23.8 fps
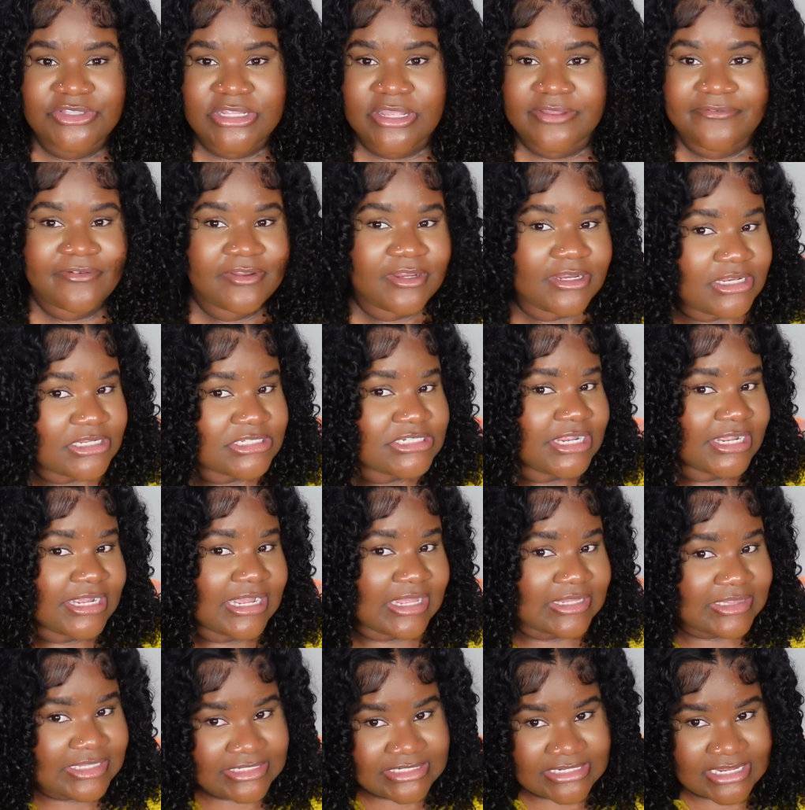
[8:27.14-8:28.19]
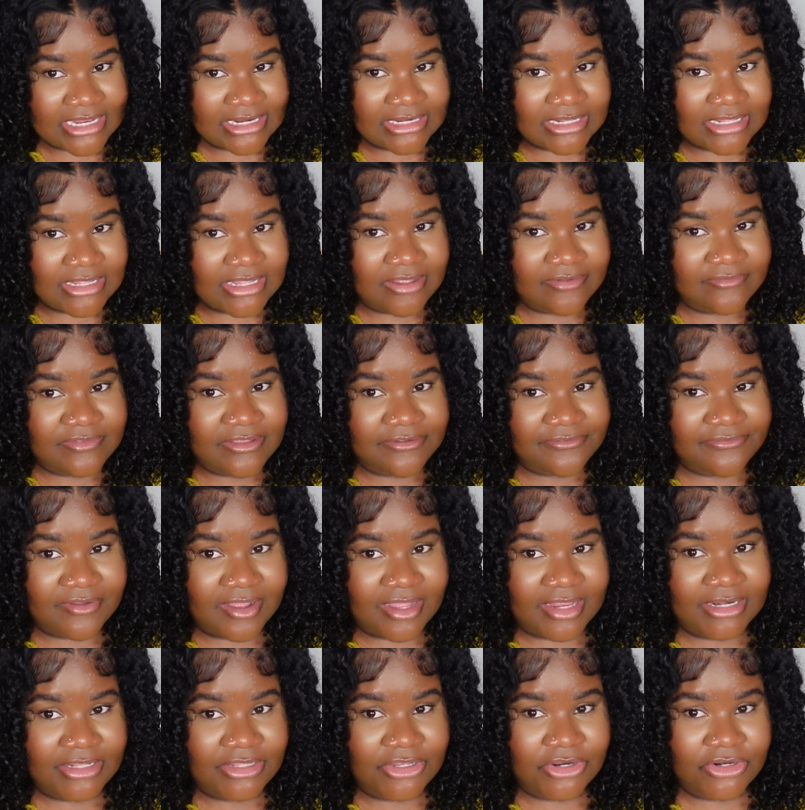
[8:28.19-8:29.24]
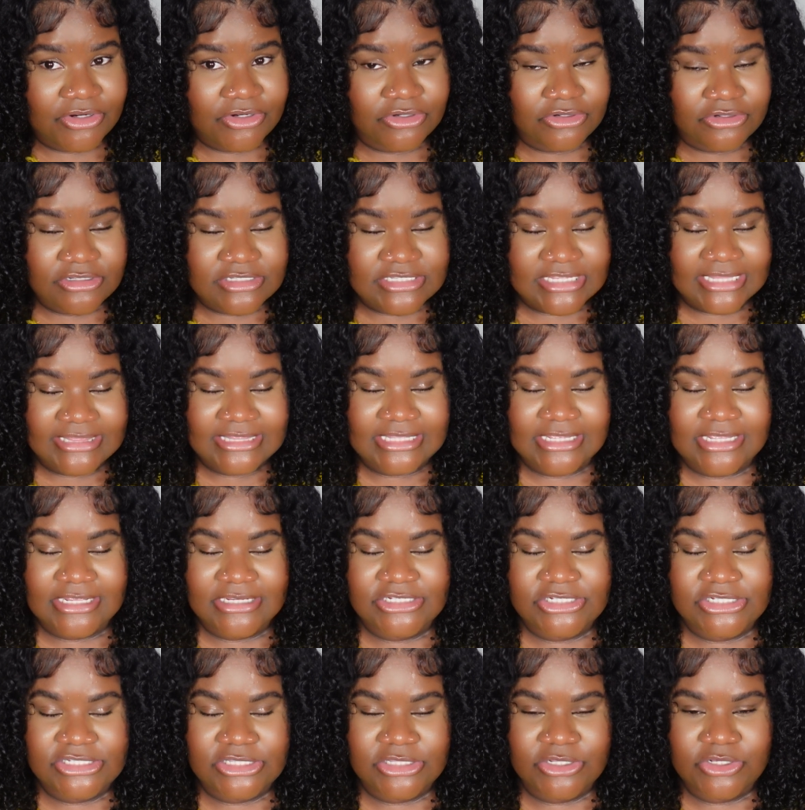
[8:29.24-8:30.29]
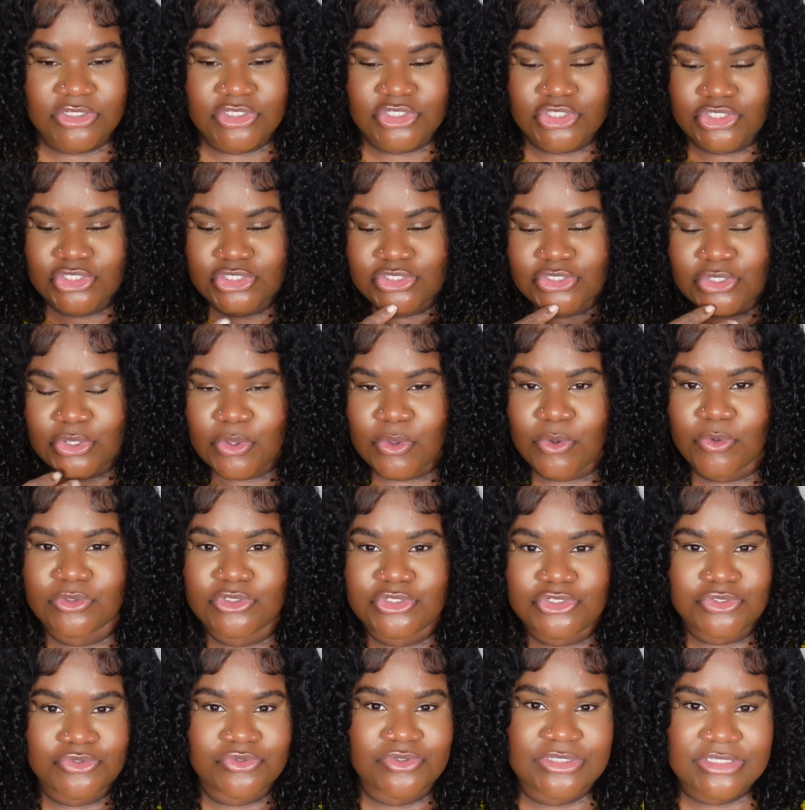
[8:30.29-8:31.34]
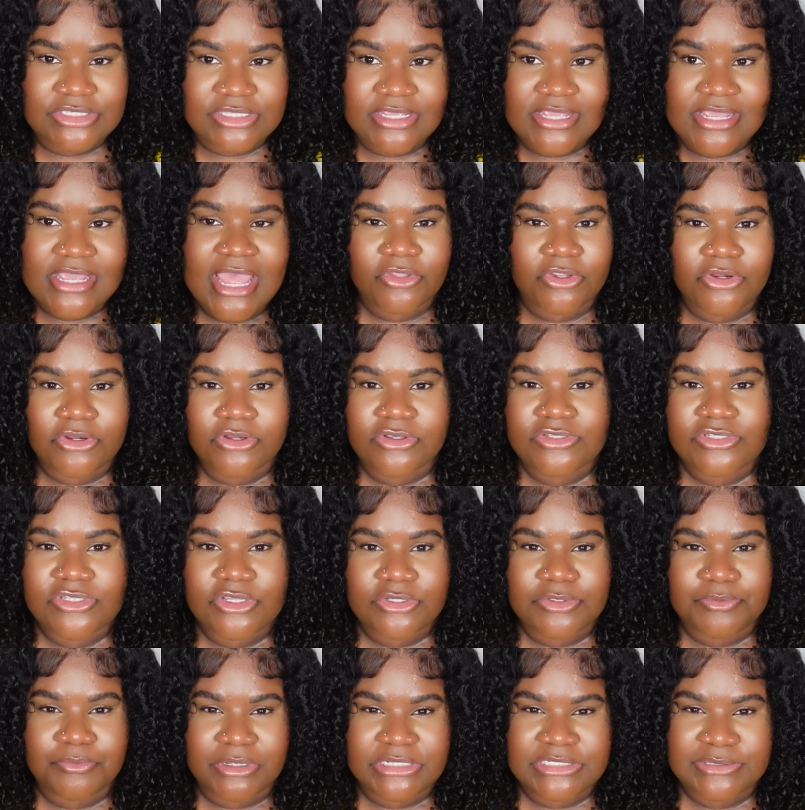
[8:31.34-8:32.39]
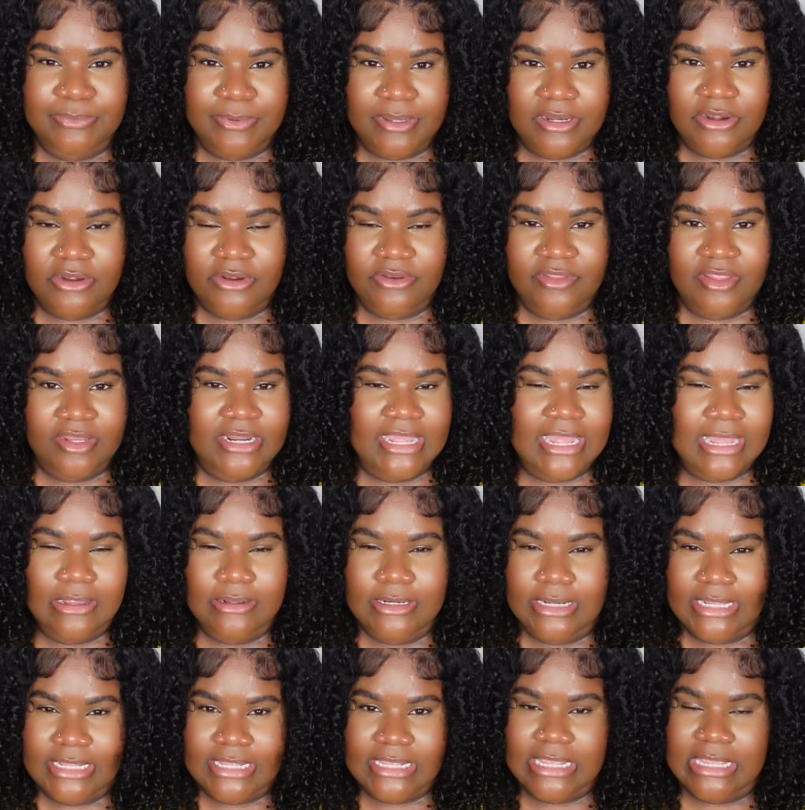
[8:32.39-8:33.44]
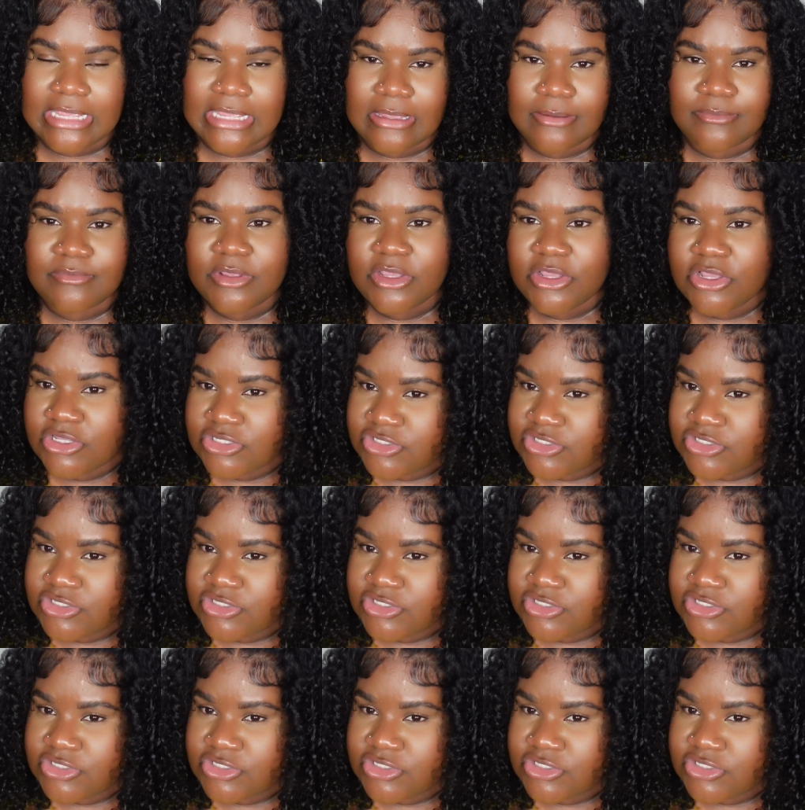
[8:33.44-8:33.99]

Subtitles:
Definitely check out the technique of defining your curls. I think it just looks so juicy. The curls look much better than how they came.